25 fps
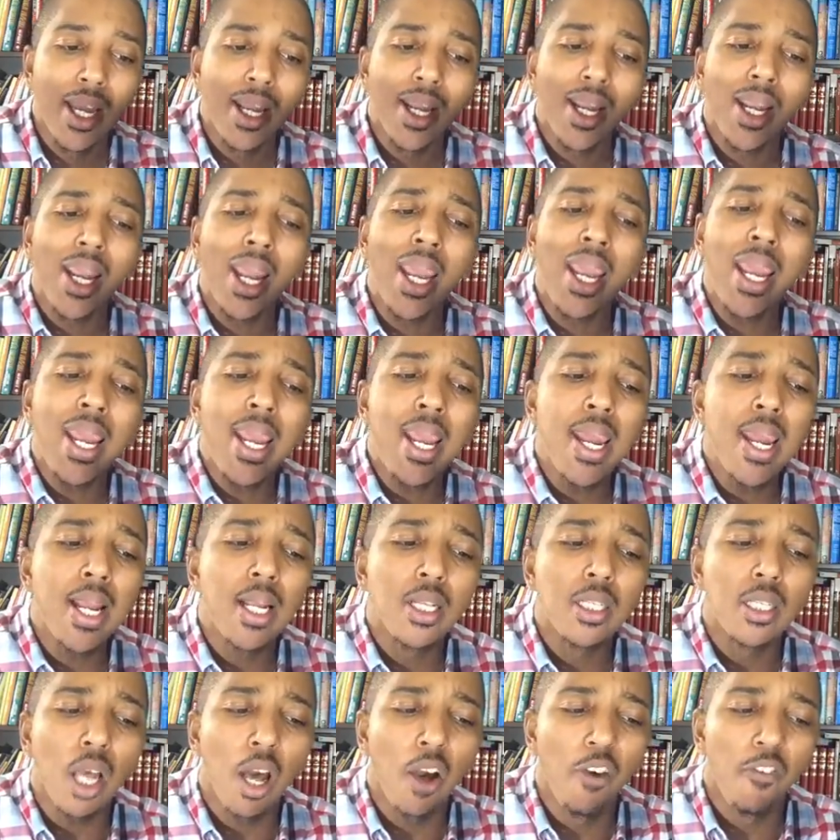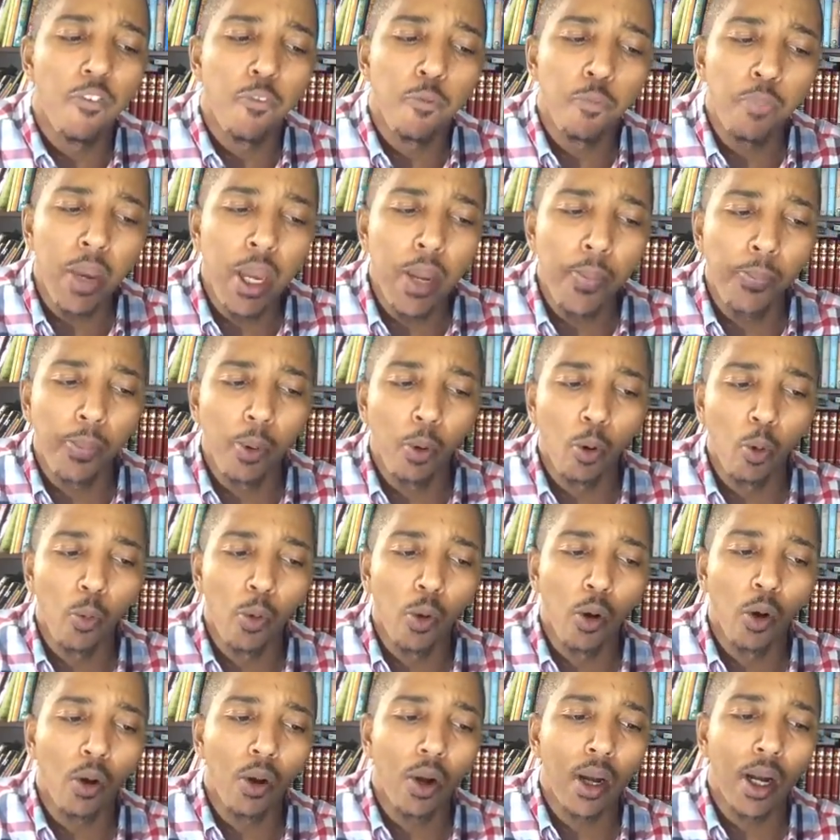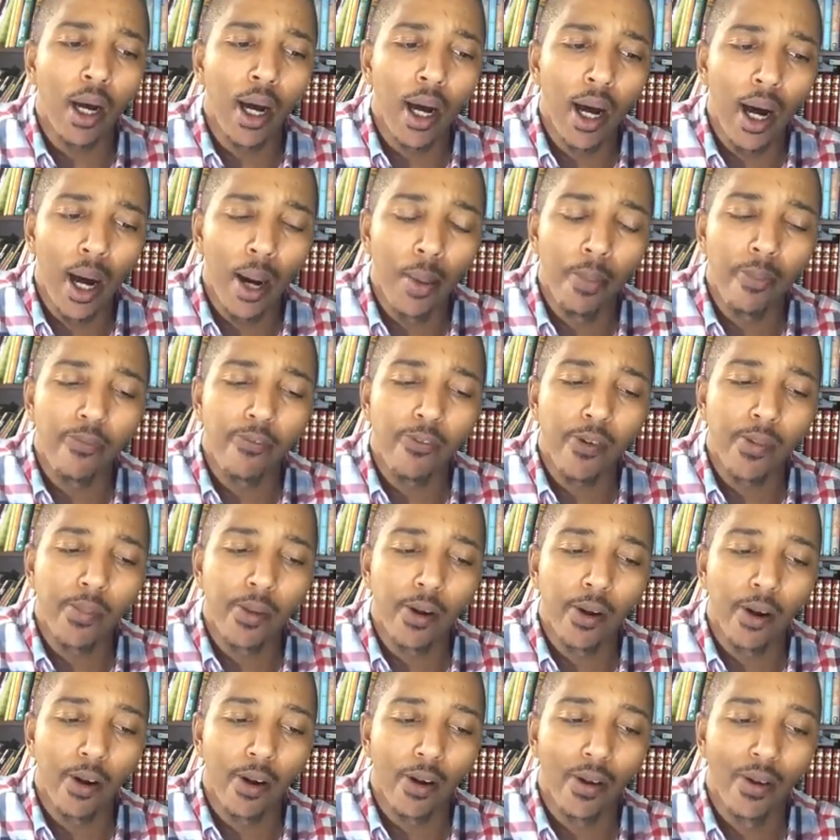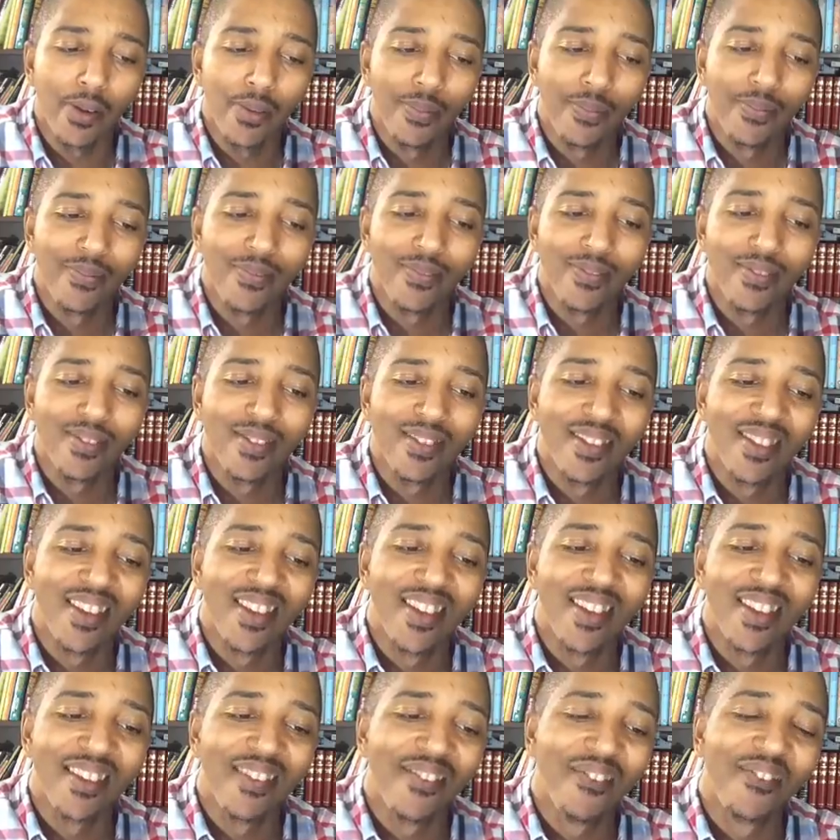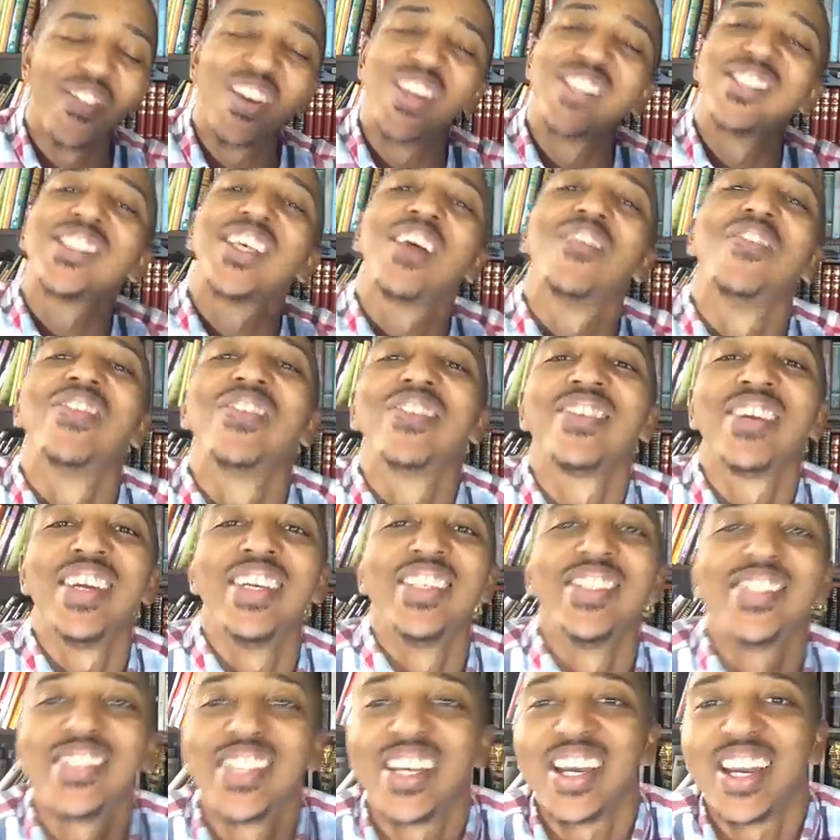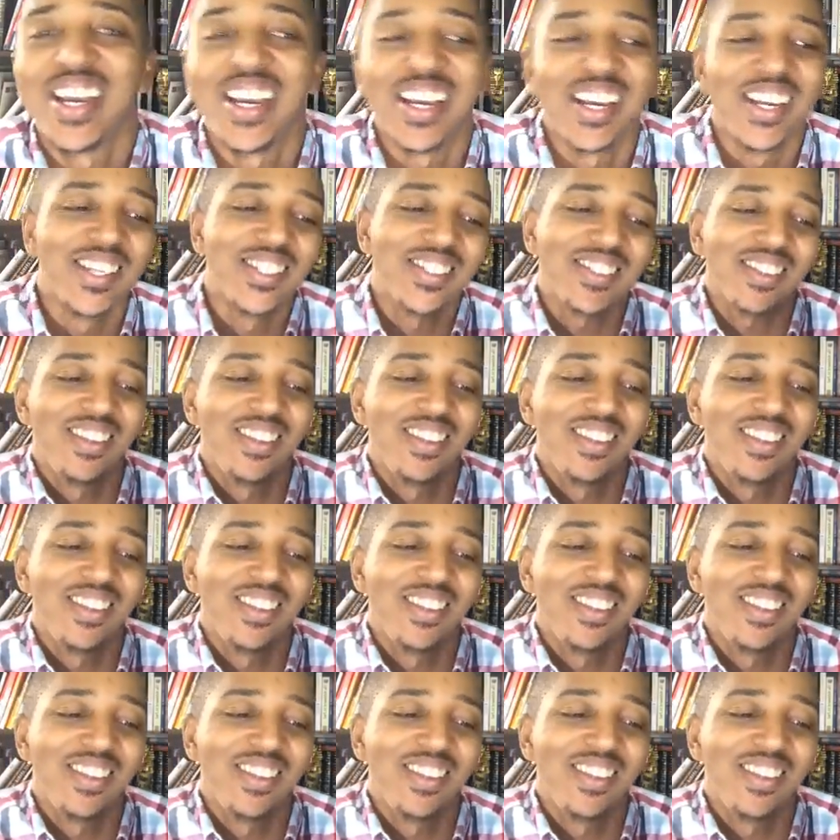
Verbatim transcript: Kings of people will come from her. Verse 17 says,